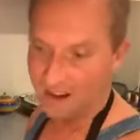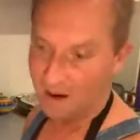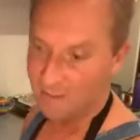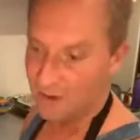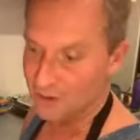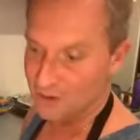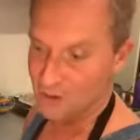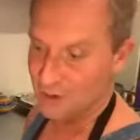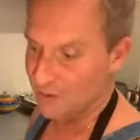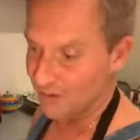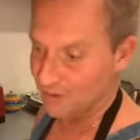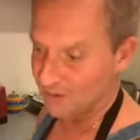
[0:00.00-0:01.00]
I'm not sure
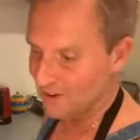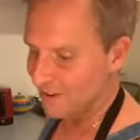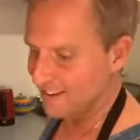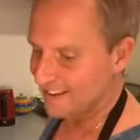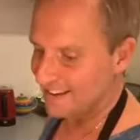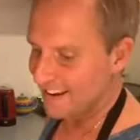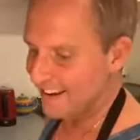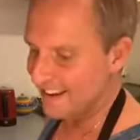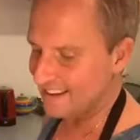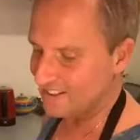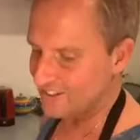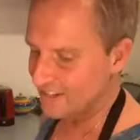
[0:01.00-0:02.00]
which one it
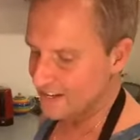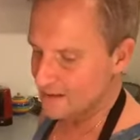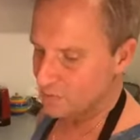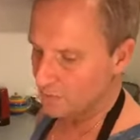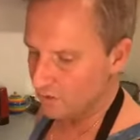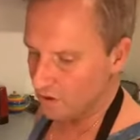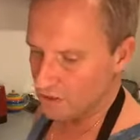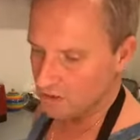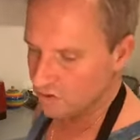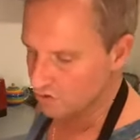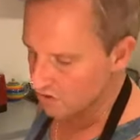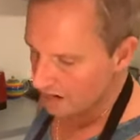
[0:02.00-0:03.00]
is, but we've got those
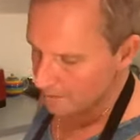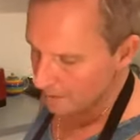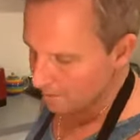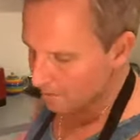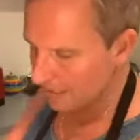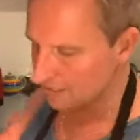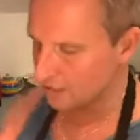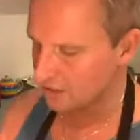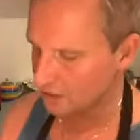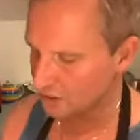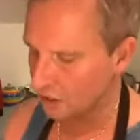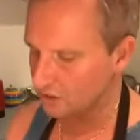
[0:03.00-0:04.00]
great big pieces
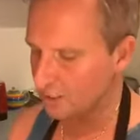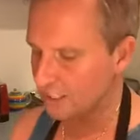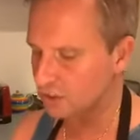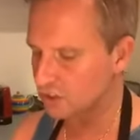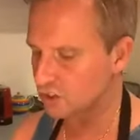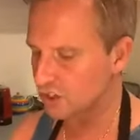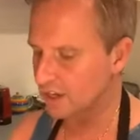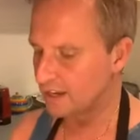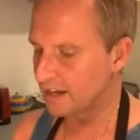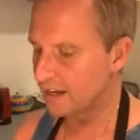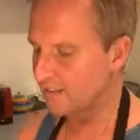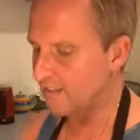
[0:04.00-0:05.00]
of sausage
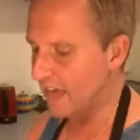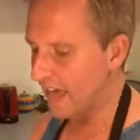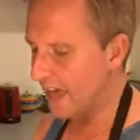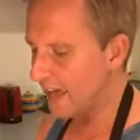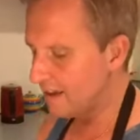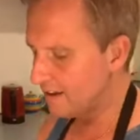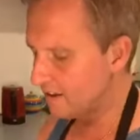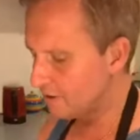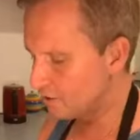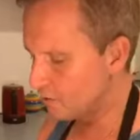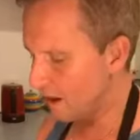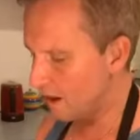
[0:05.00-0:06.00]
in there
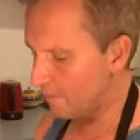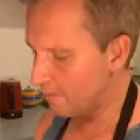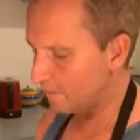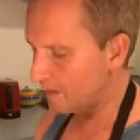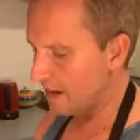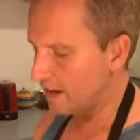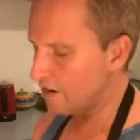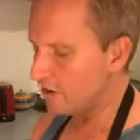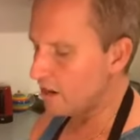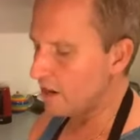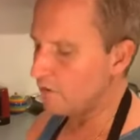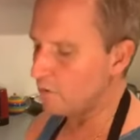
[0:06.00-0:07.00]
as well. And I
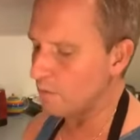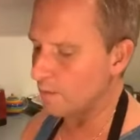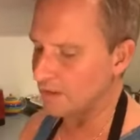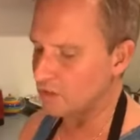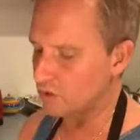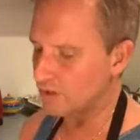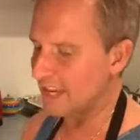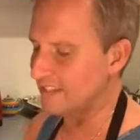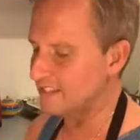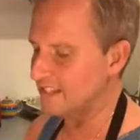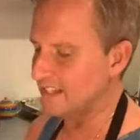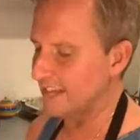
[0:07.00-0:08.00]
know that when we took
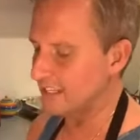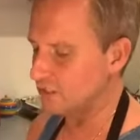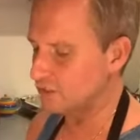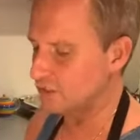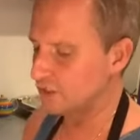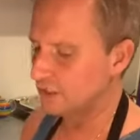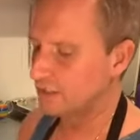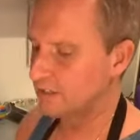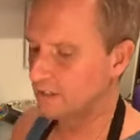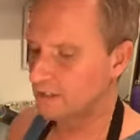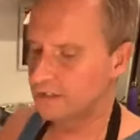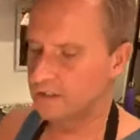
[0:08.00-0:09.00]
into this,
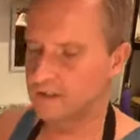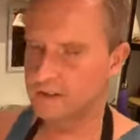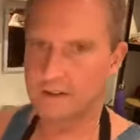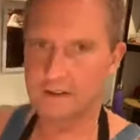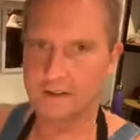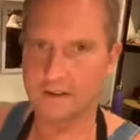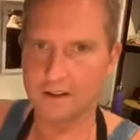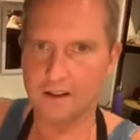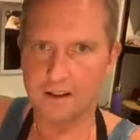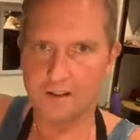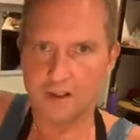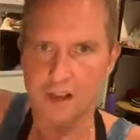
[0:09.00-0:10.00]

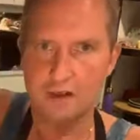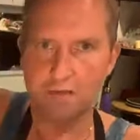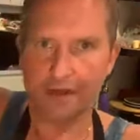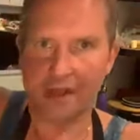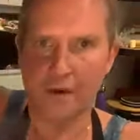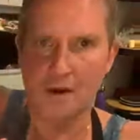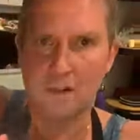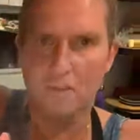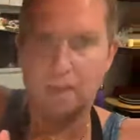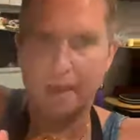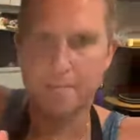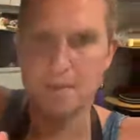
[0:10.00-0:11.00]
like so, there you are,
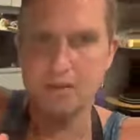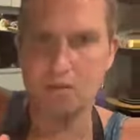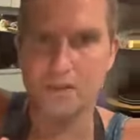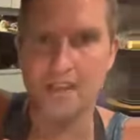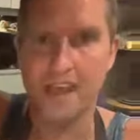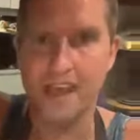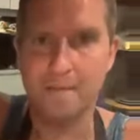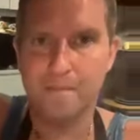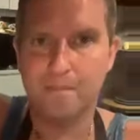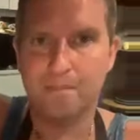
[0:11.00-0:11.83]
look at that big one there.